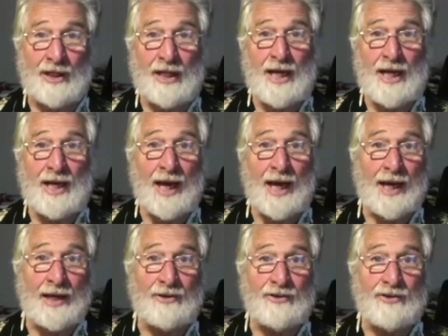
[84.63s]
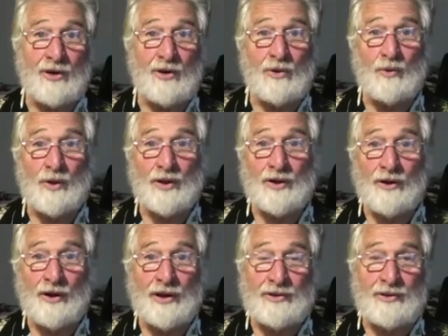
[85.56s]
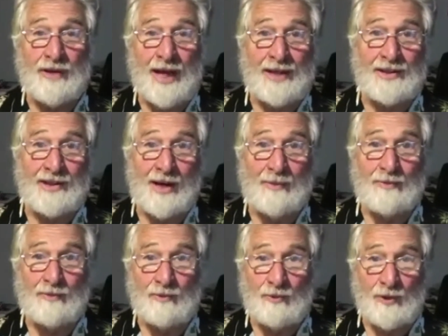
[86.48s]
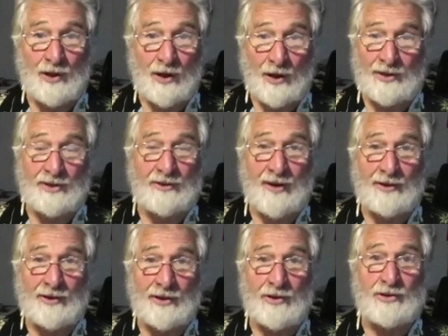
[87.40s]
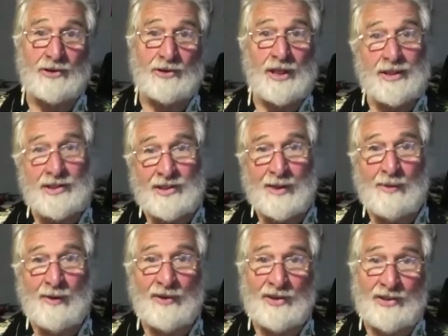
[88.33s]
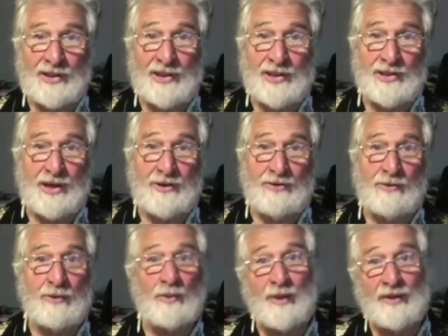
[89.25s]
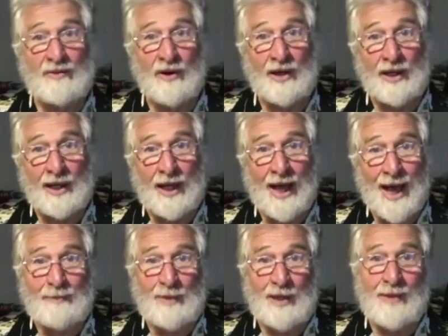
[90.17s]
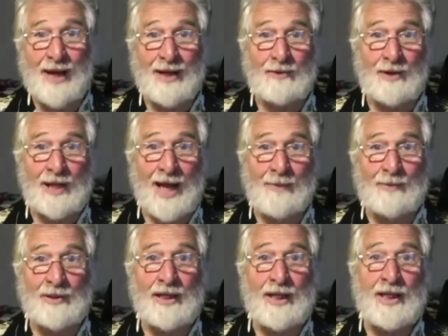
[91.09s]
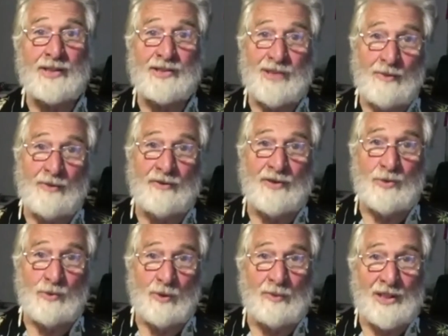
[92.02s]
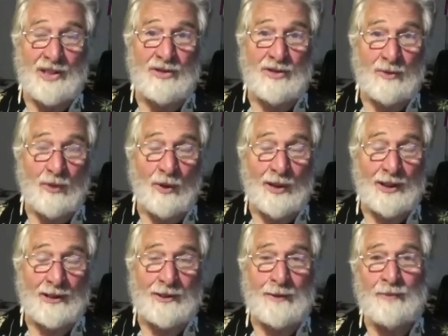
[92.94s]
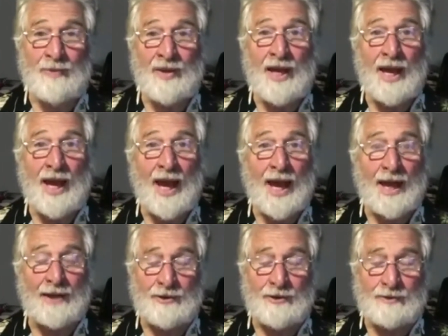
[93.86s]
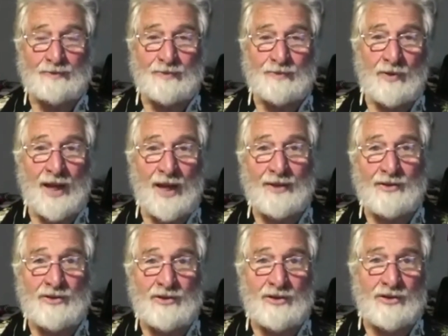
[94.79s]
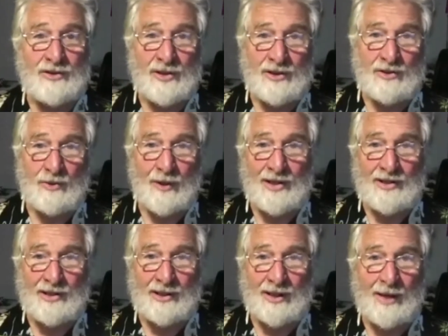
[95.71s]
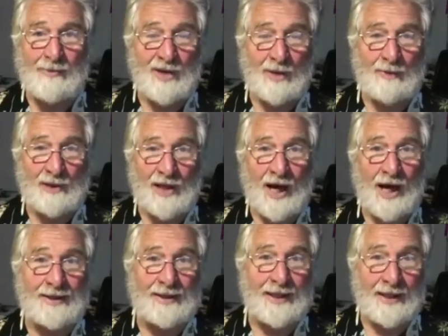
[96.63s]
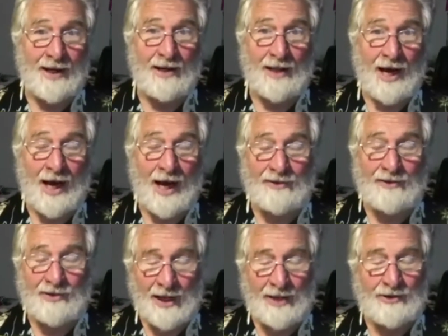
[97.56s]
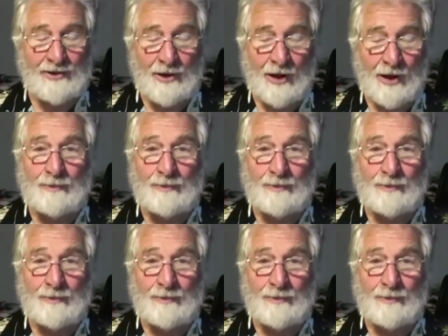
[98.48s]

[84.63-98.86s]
And so we're going to end up, regardless of how it goes, some of us in this country will be very happy about what happened. Some of us will be disappointed. And that situation comes up a lot in our lives, as you know.